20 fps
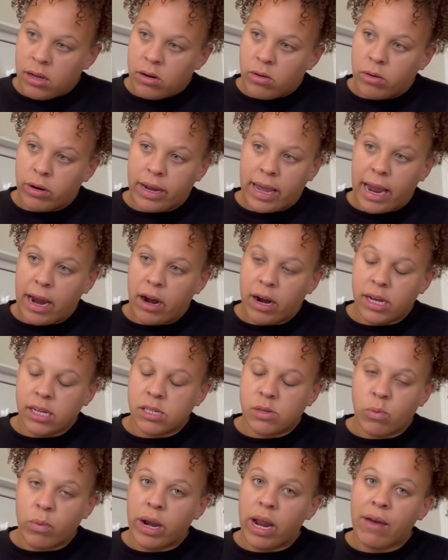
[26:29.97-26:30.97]
or
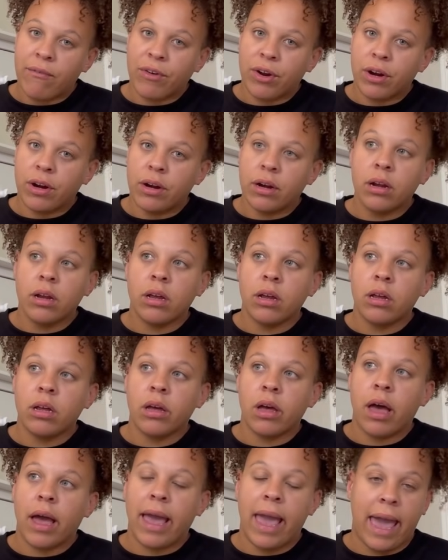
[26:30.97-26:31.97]
caris, whatever,
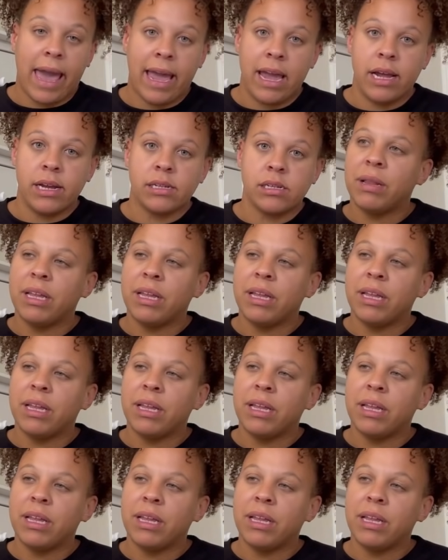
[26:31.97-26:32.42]
I hate.